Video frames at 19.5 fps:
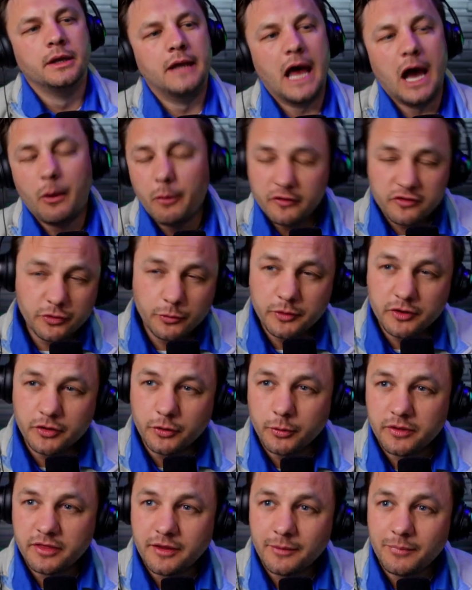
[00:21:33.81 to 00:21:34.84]
Now, what do we do
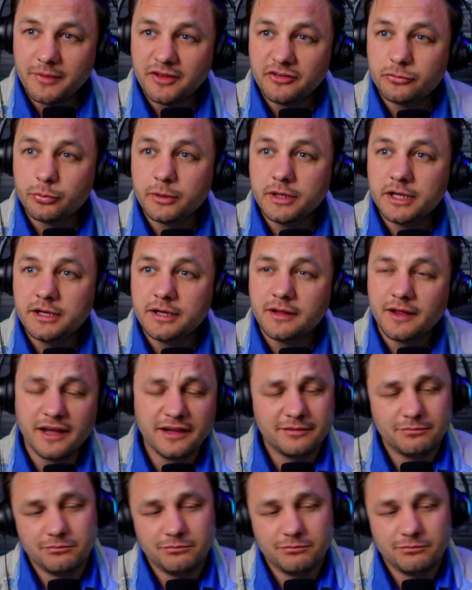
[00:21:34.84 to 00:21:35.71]
with him this week? Like,